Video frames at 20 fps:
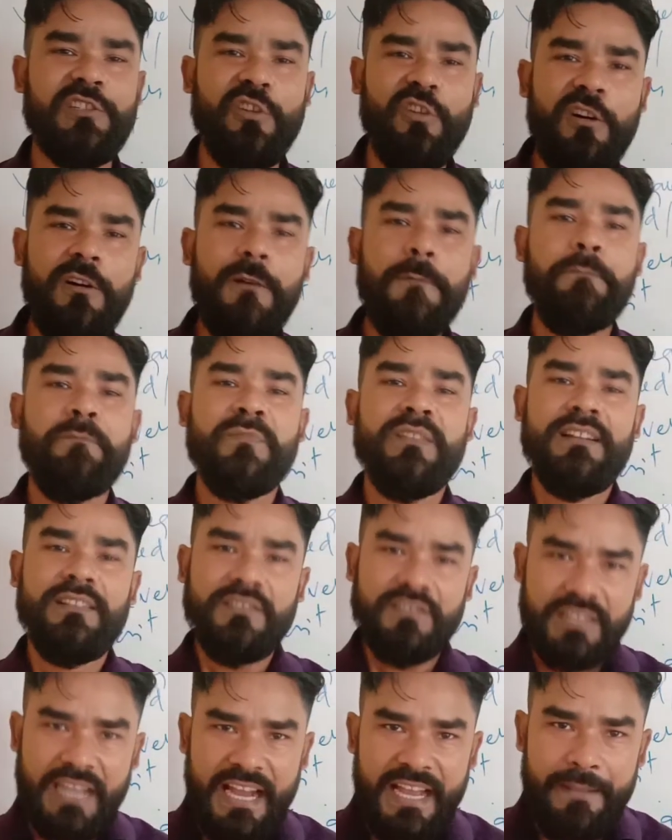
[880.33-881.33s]
your
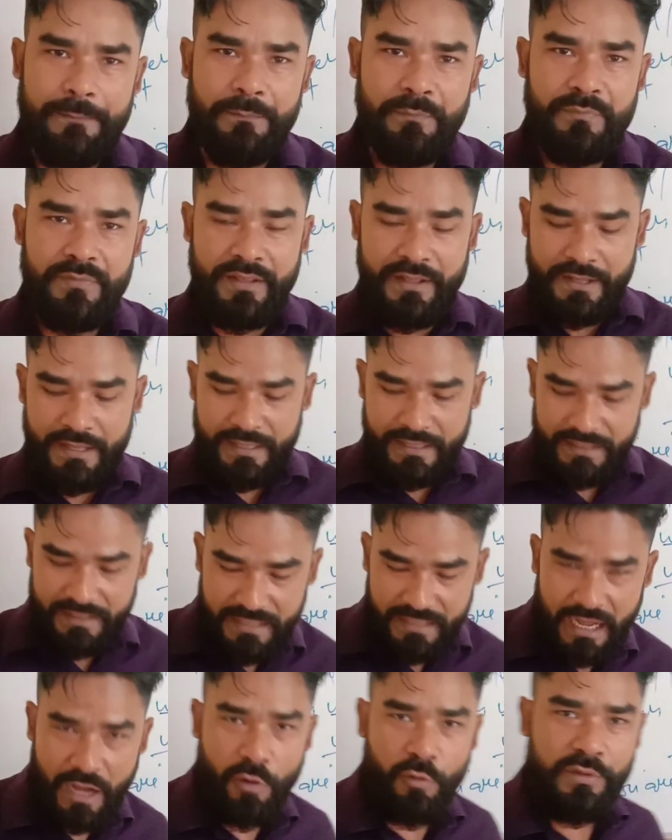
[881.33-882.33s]
time.
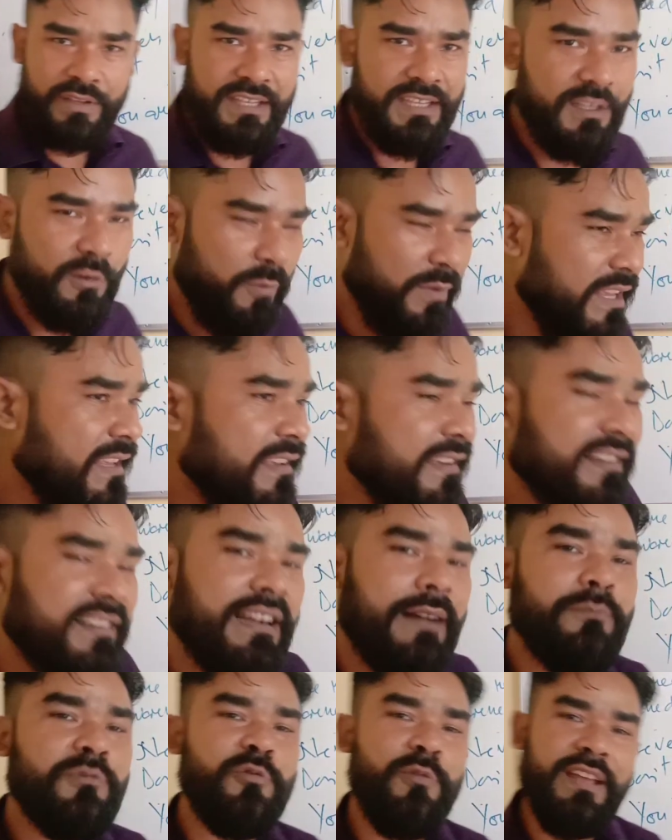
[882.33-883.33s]
Now, here we
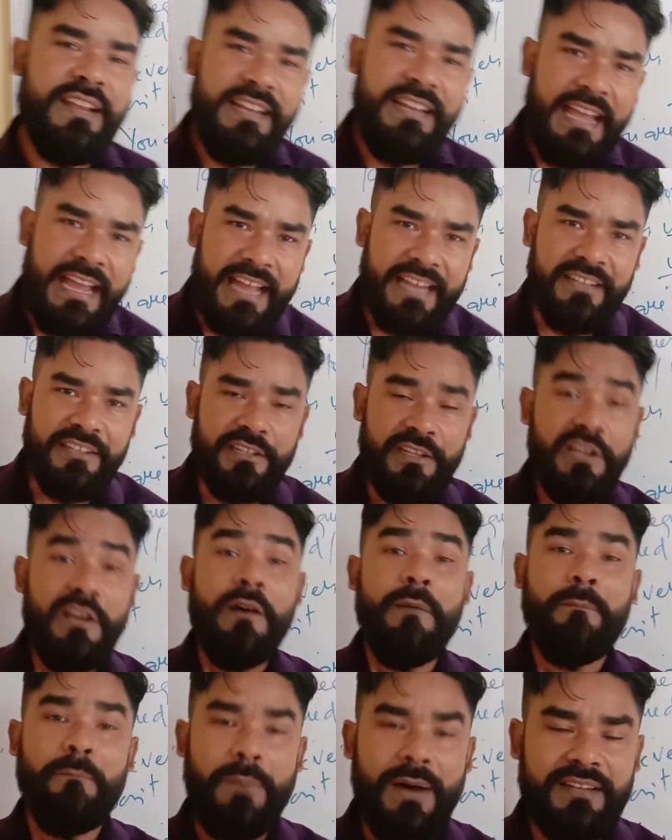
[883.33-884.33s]
come to an
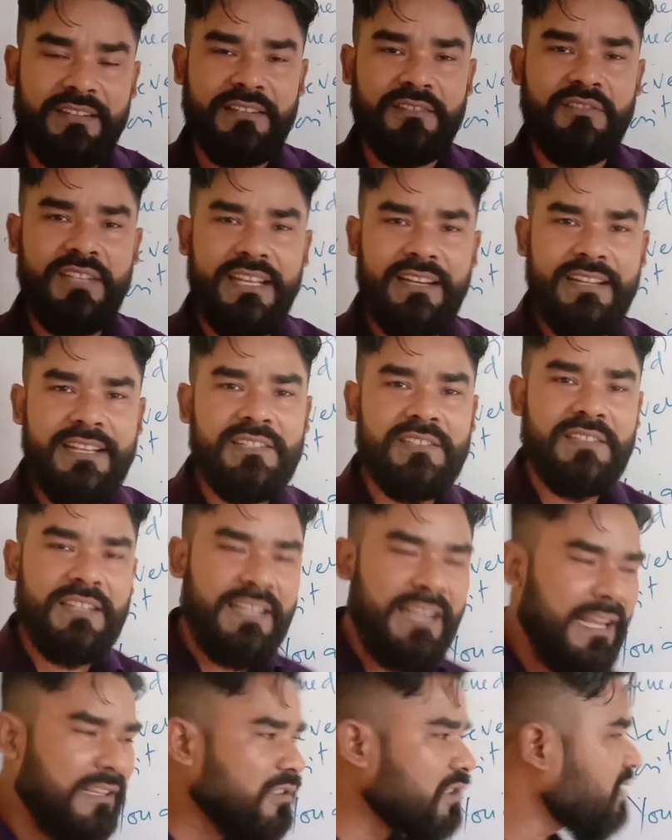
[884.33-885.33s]
end. But there is
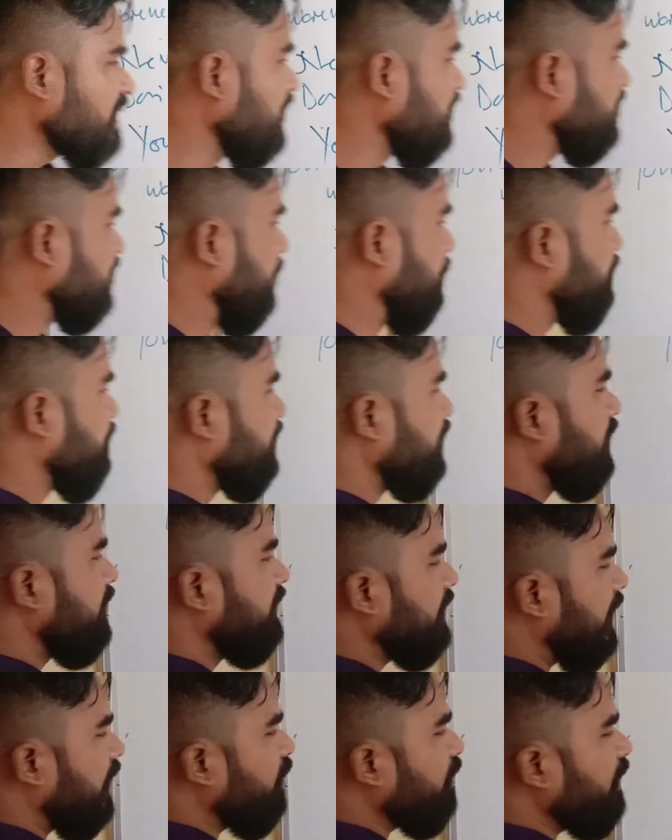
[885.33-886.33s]
another system.
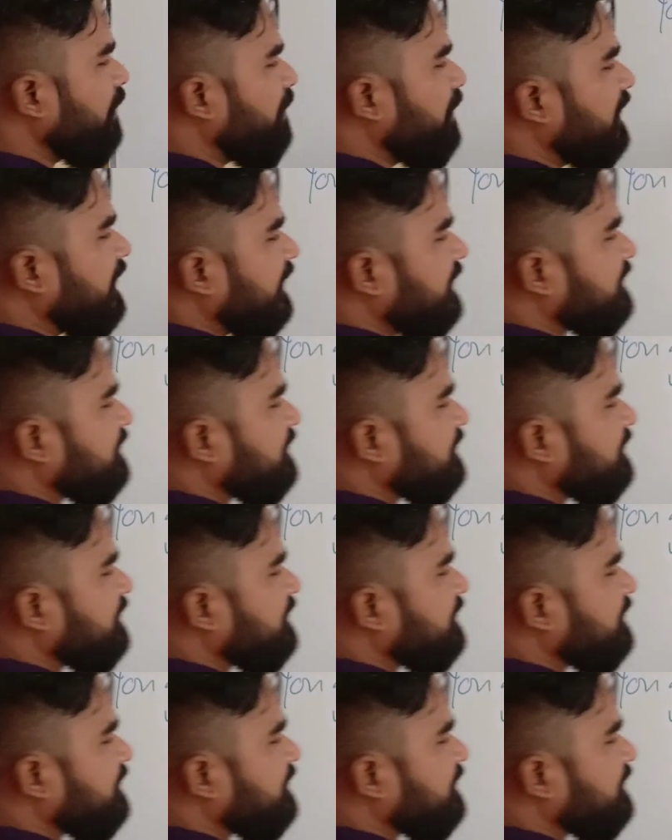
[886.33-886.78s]
Now, if you get a